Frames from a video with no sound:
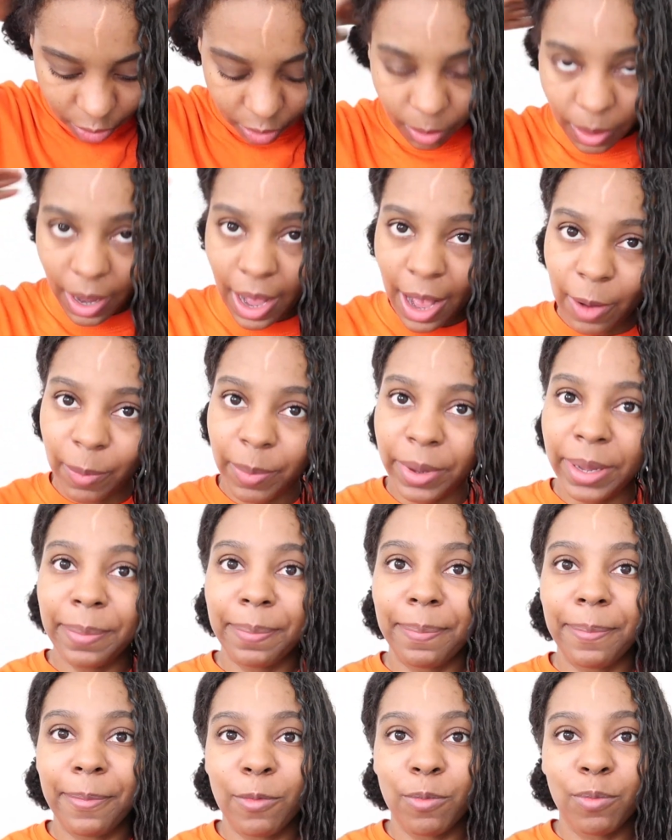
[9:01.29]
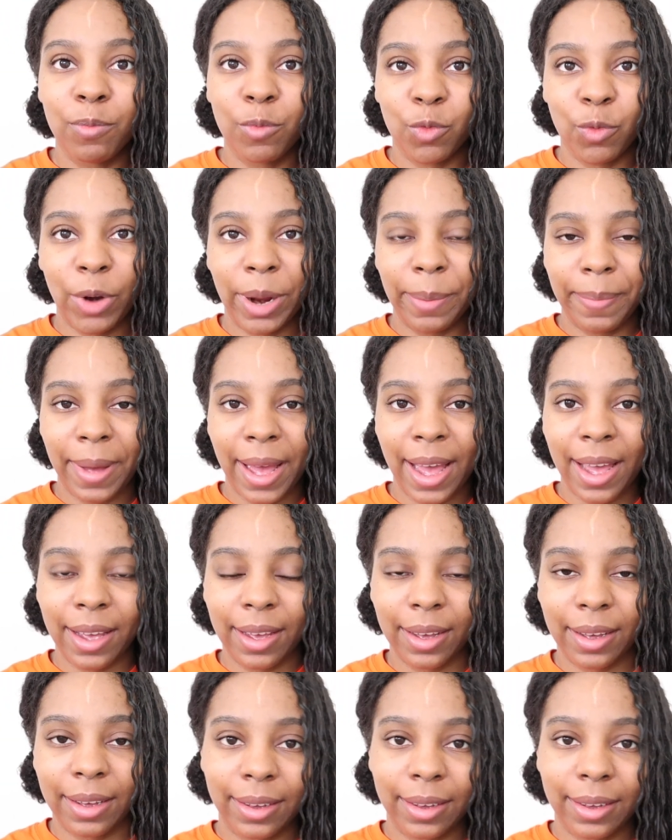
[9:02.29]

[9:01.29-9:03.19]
So I'll be right back.